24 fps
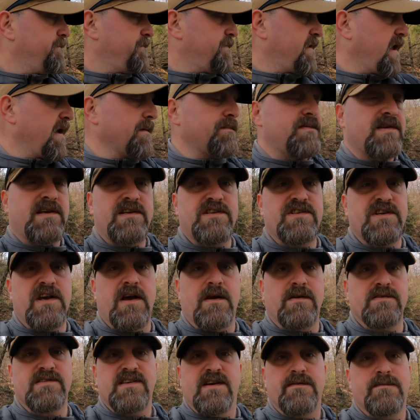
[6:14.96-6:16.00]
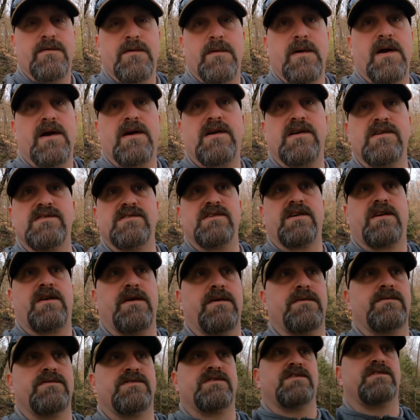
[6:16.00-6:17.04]
Empty shells everywhere, because the
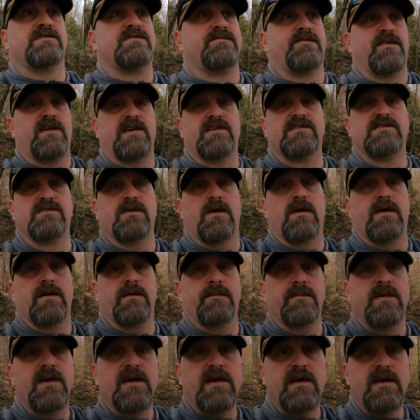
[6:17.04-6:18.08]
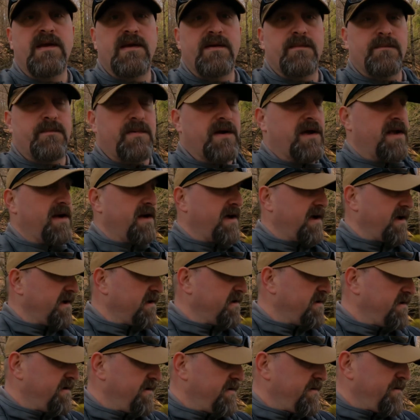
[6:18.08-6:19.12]
coons just feast on them. But
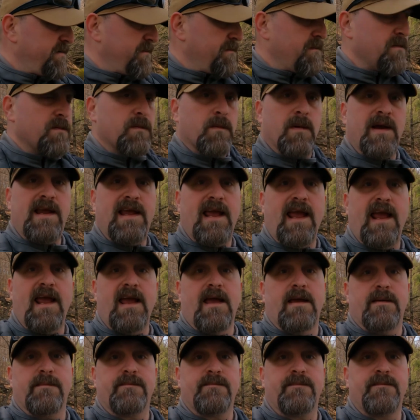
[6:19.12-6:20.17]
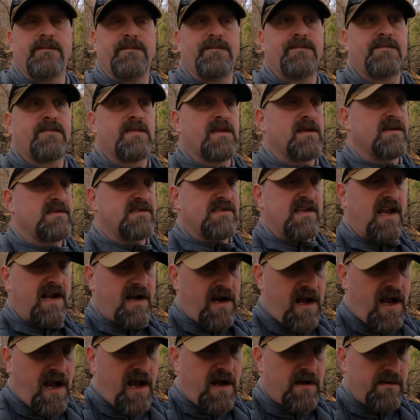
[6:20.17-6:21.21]
we can't. State
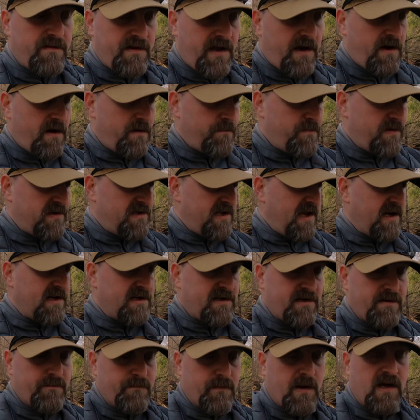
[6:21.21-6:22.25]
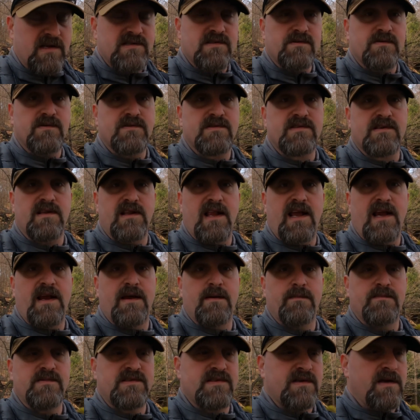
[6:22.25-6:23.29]
of Ohio, they are protected. Mussels,
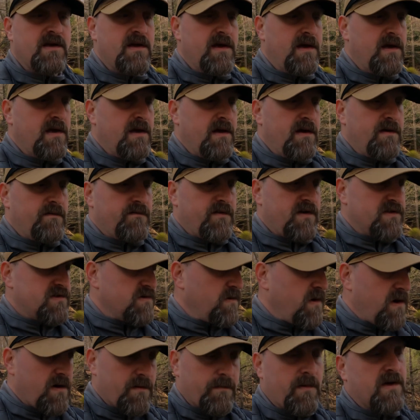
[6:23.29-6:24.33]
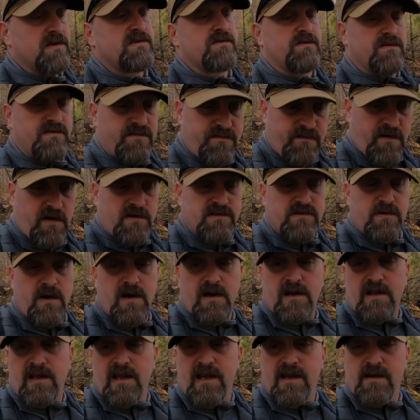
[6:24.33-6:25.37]
clams, freshwater mussels, freshwater
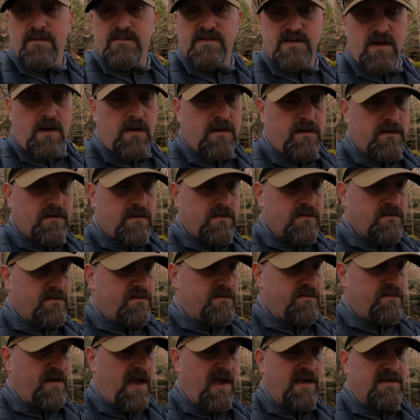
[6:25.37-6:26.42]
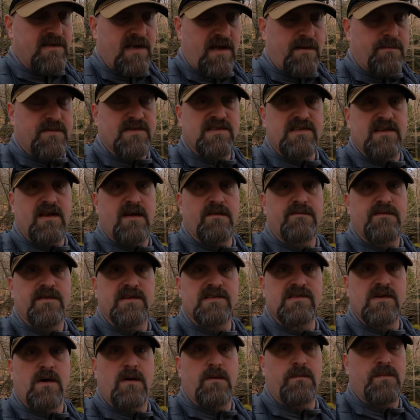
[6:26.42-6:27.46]
clams, all that type of stuff
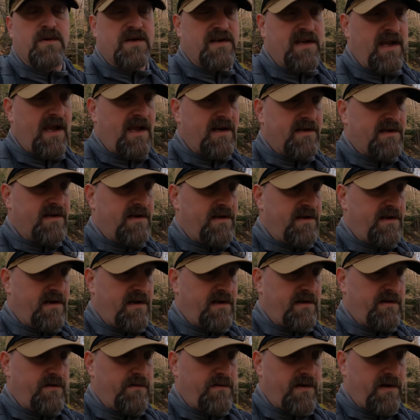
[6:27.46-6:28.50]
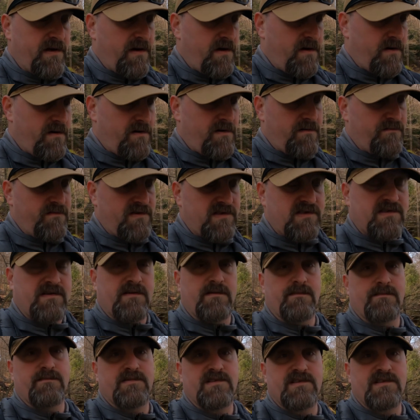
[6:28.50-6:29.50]
is all protected, and you cannot harvest them.